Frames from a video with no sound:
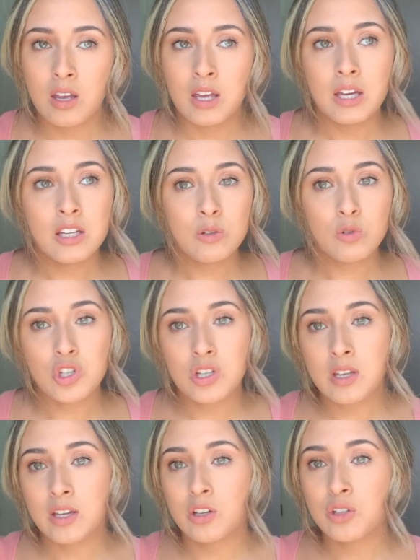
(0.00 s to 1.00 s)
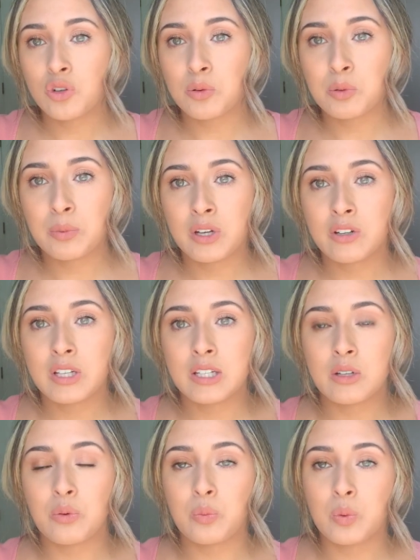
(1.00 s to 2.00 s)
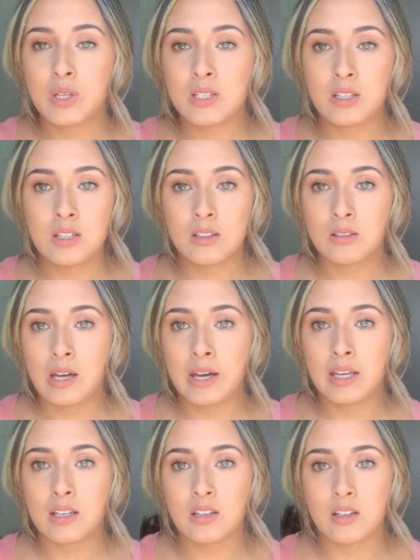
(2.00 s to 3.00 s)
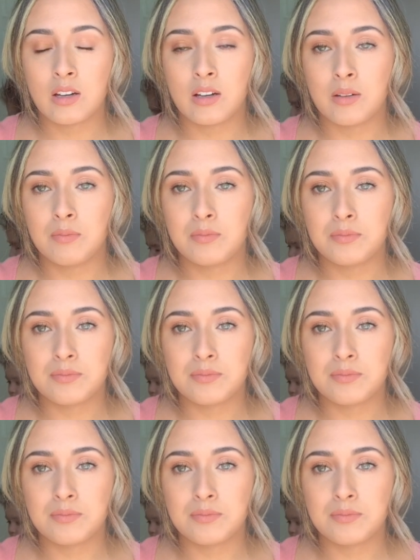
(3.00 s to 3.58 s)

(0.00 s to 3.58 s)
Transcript: and it was just like a normal period. It wasn't like, um,